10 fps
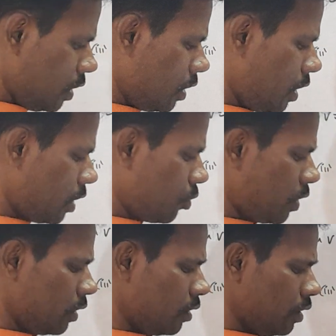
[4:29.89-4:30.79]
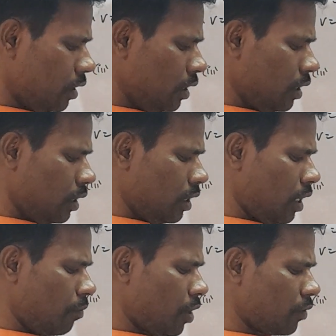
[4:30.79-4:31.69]
Next one,
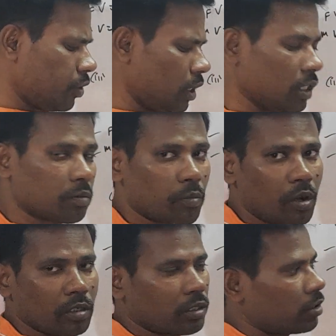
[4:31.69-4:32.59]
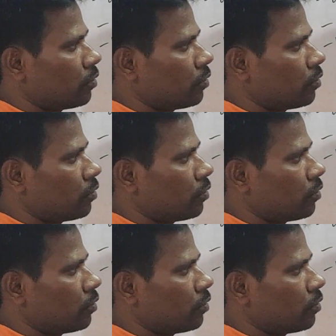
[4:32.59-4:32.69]
number of shares bought.